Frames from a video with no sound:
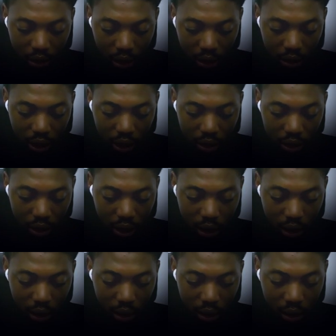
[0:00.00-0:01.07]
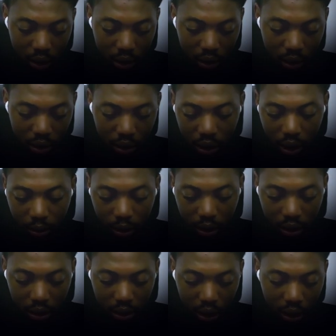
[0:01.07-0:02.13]
As you can see, I didn't really talk
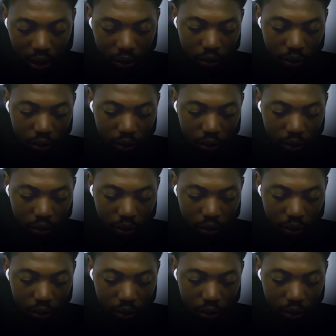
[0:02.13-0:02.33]
about this side.